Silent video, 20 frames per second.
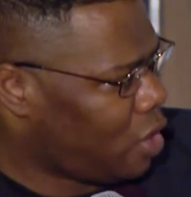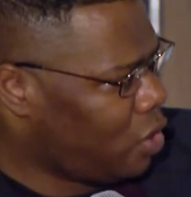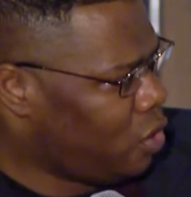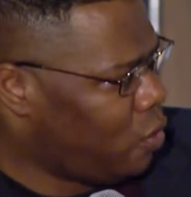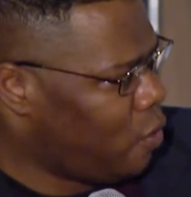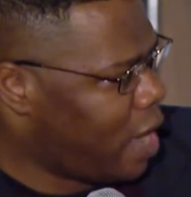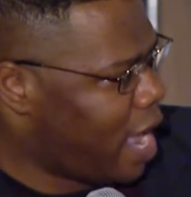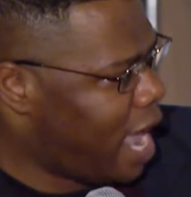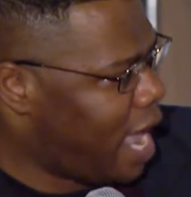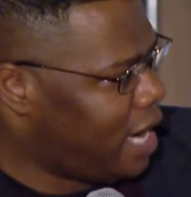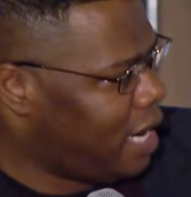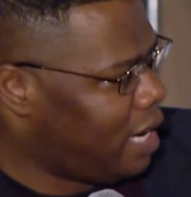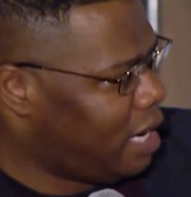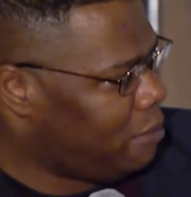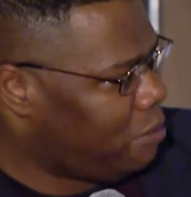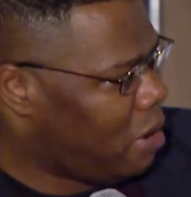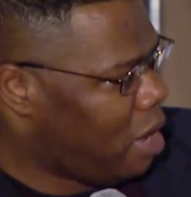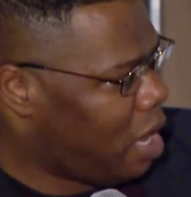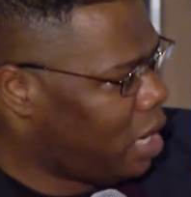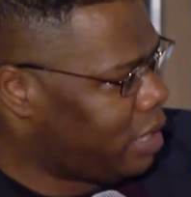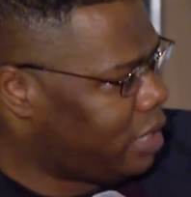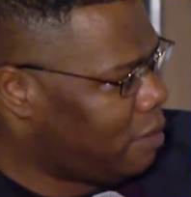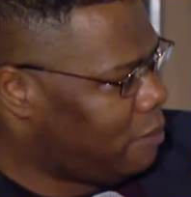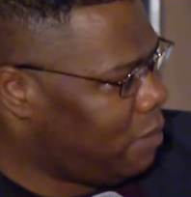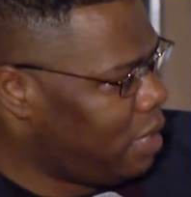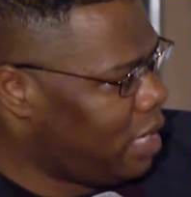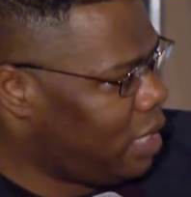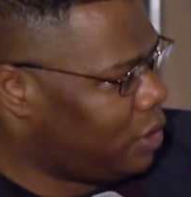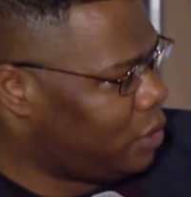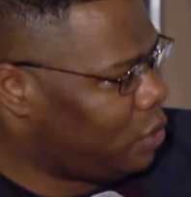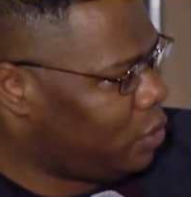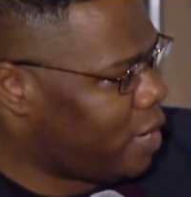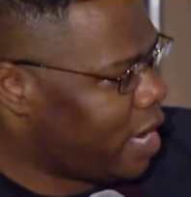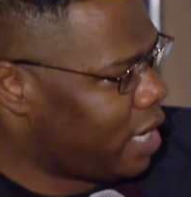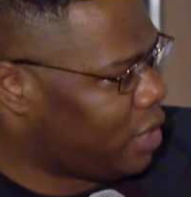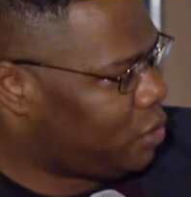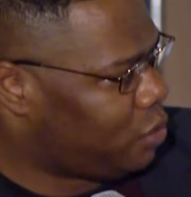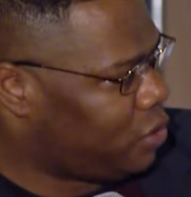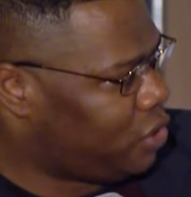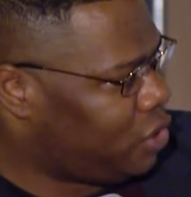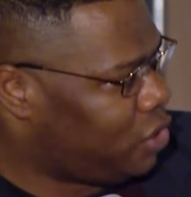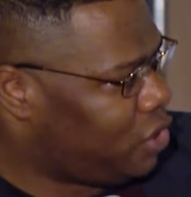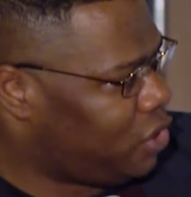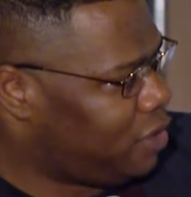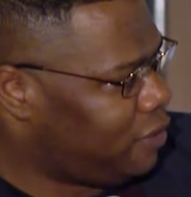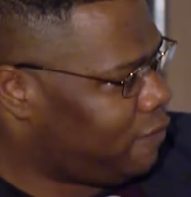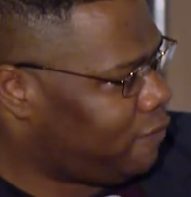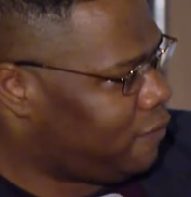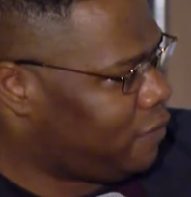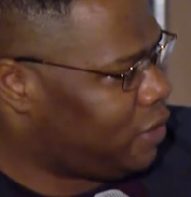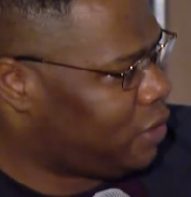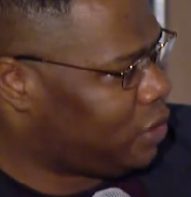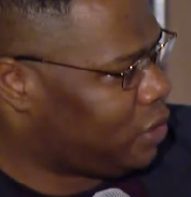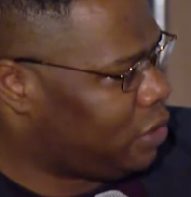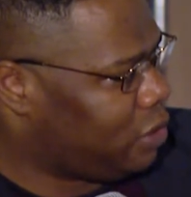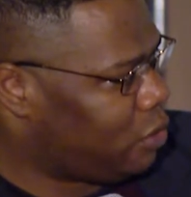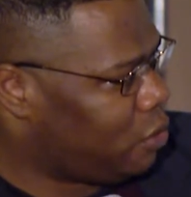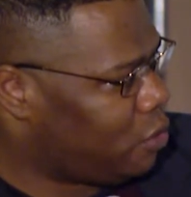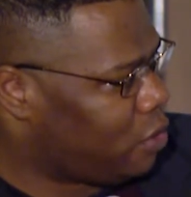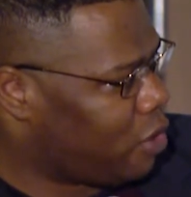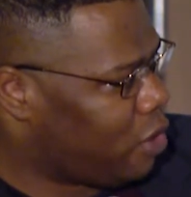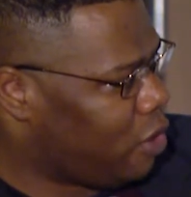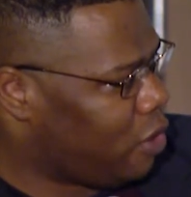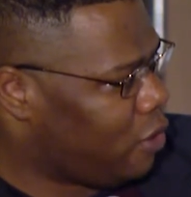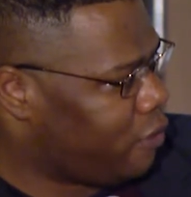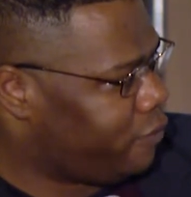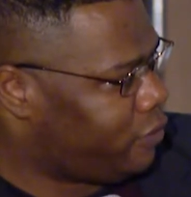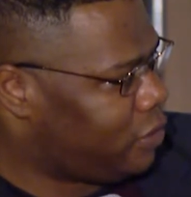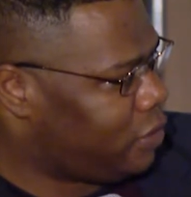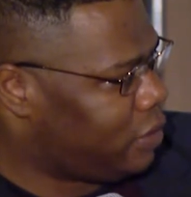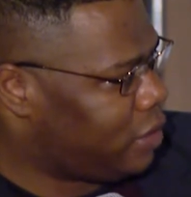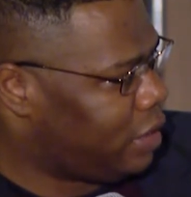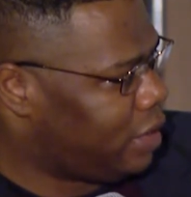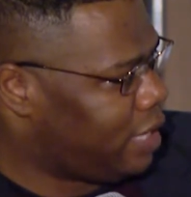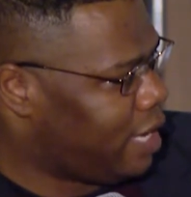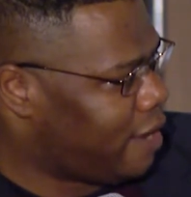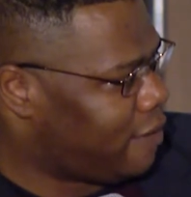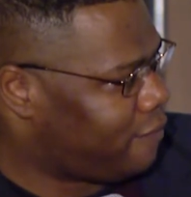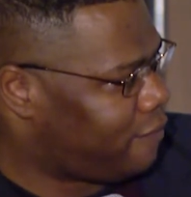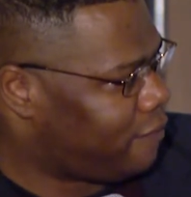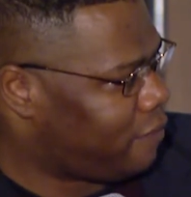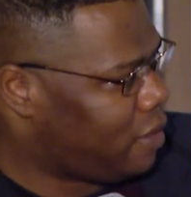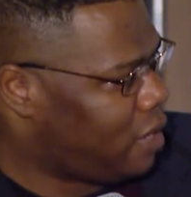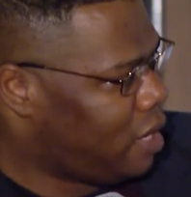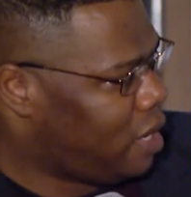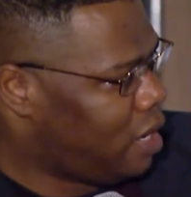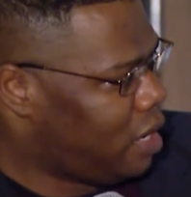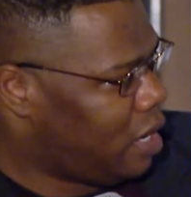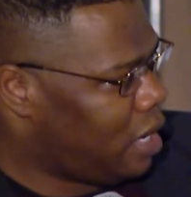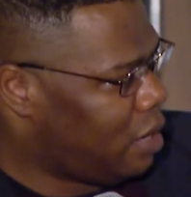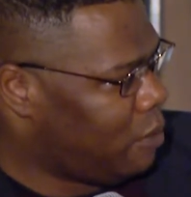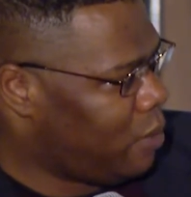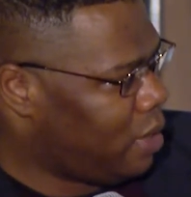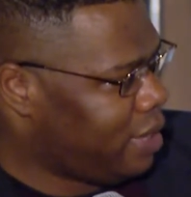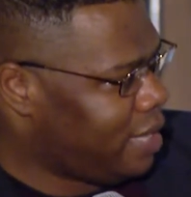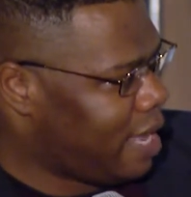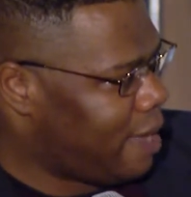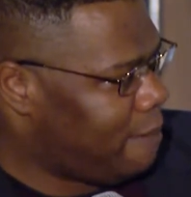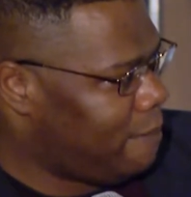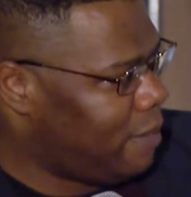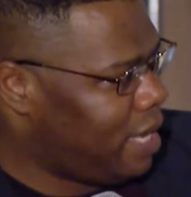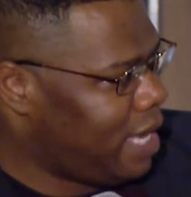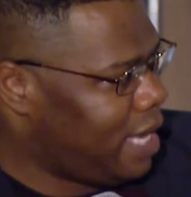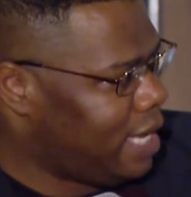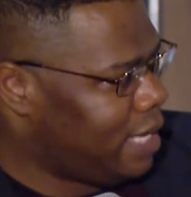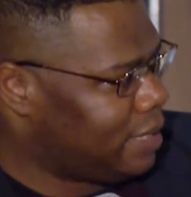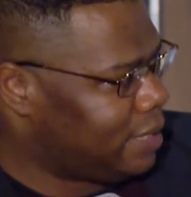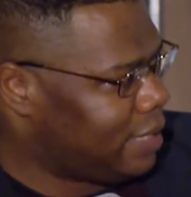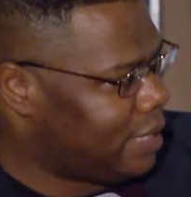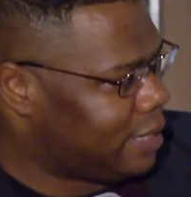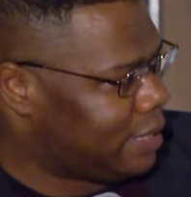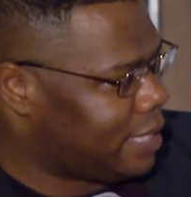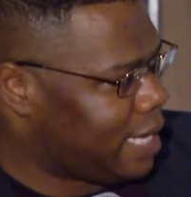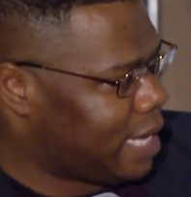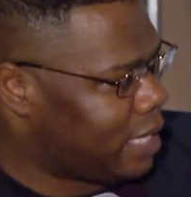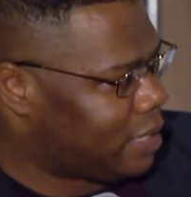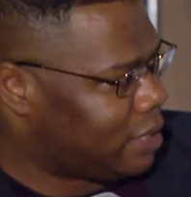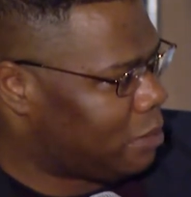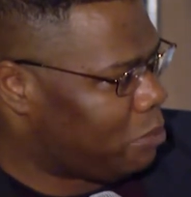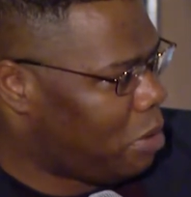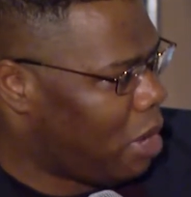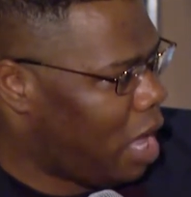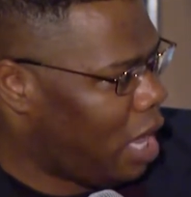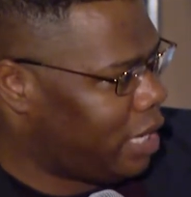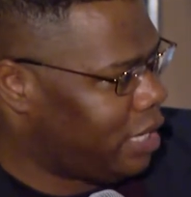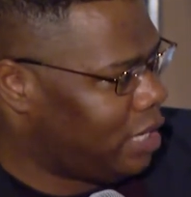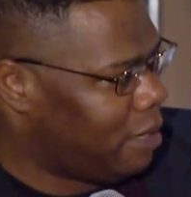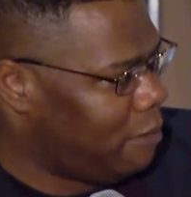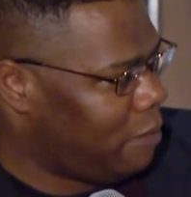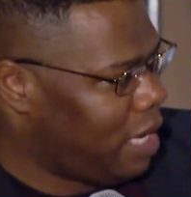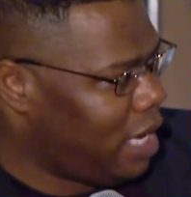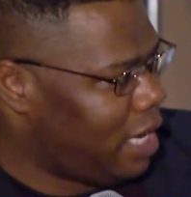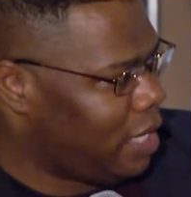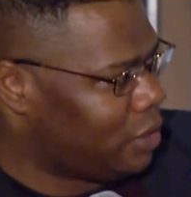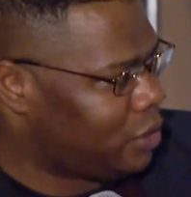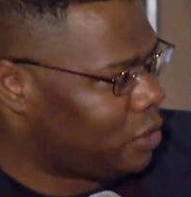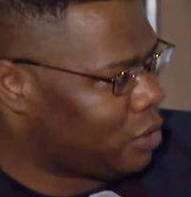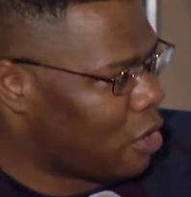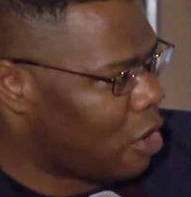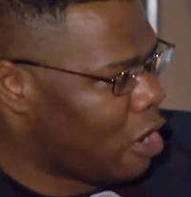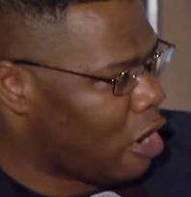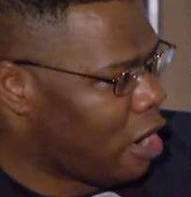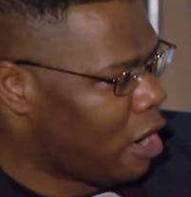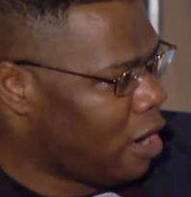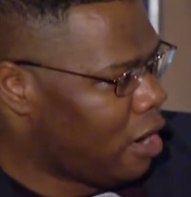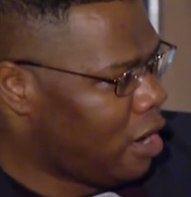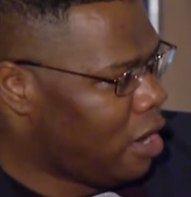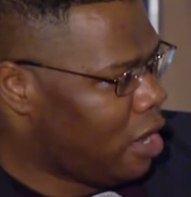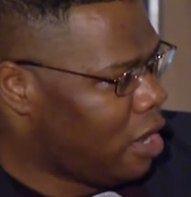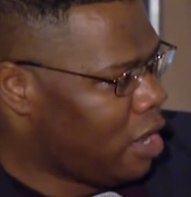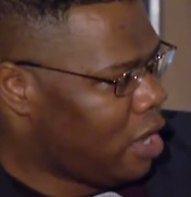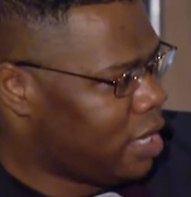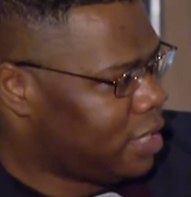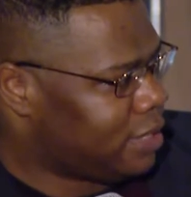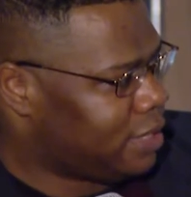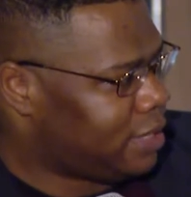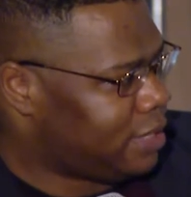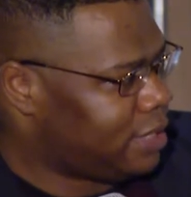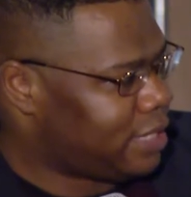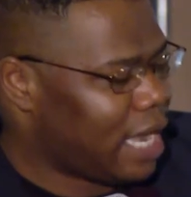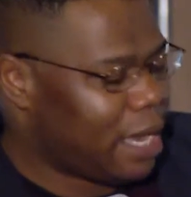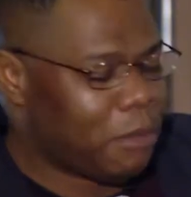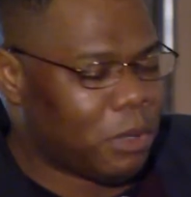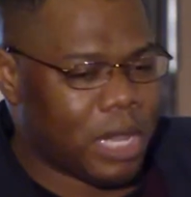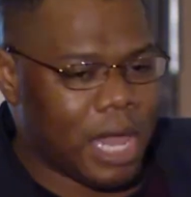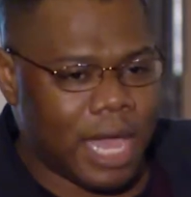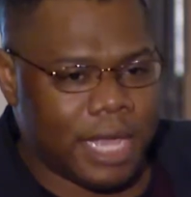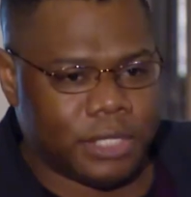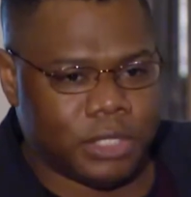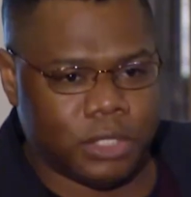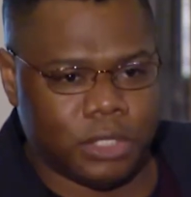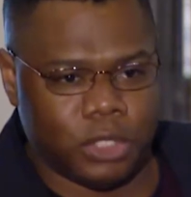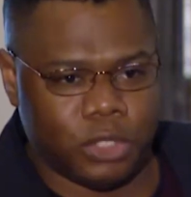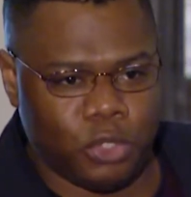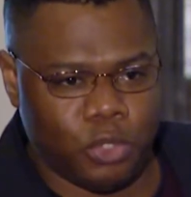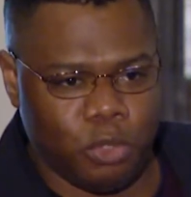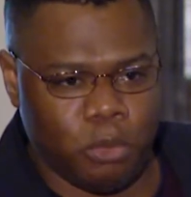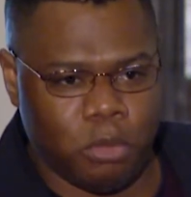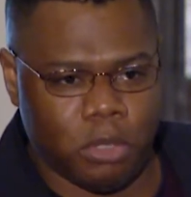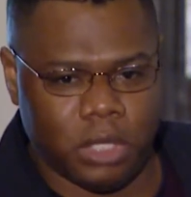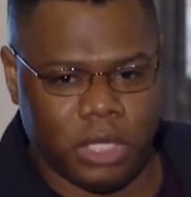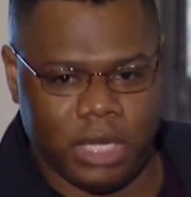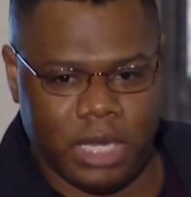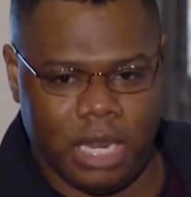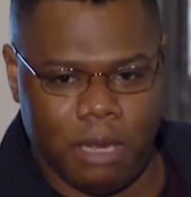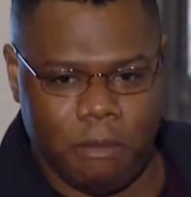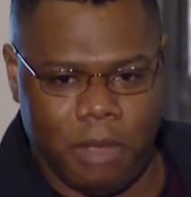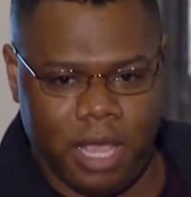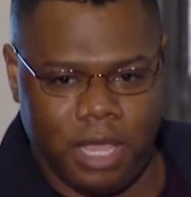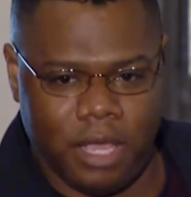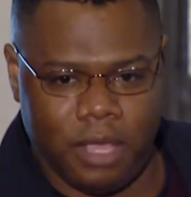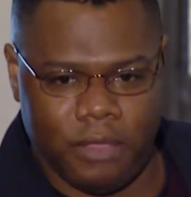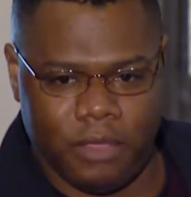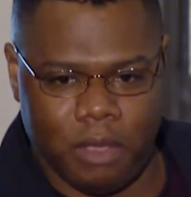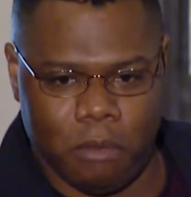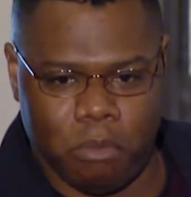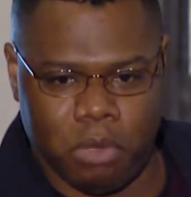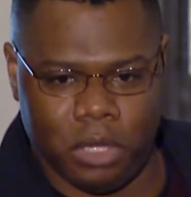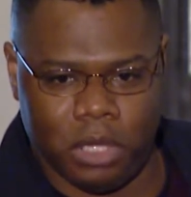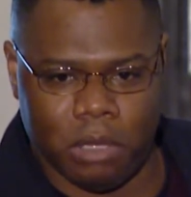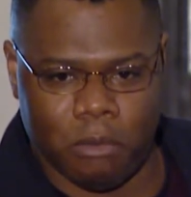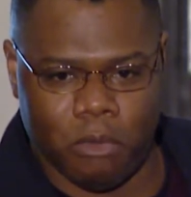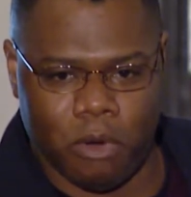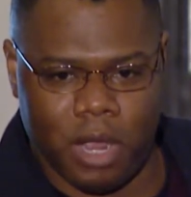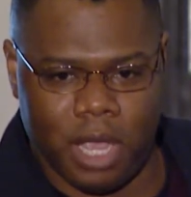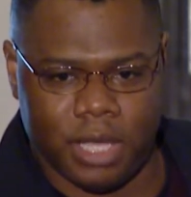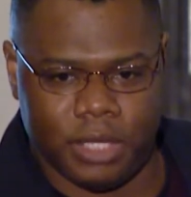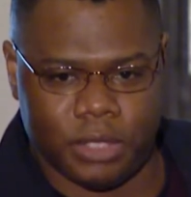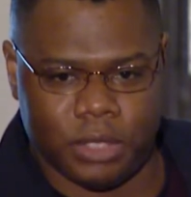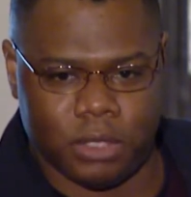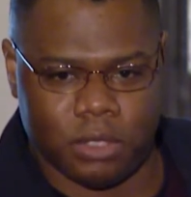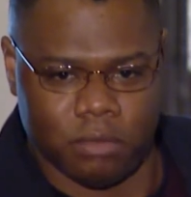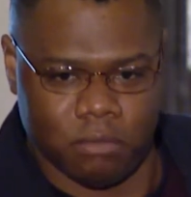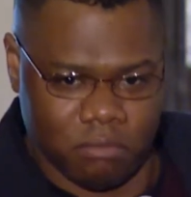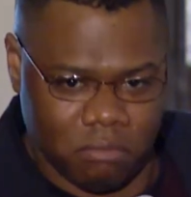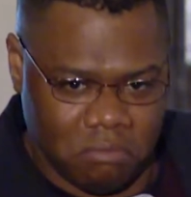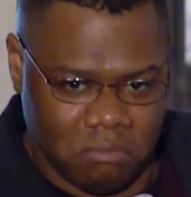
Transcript: you add in polyamines, you actually shift this little curve to the left. And what that means is that the polyamines are stabilizing the tubulin and making them polymerize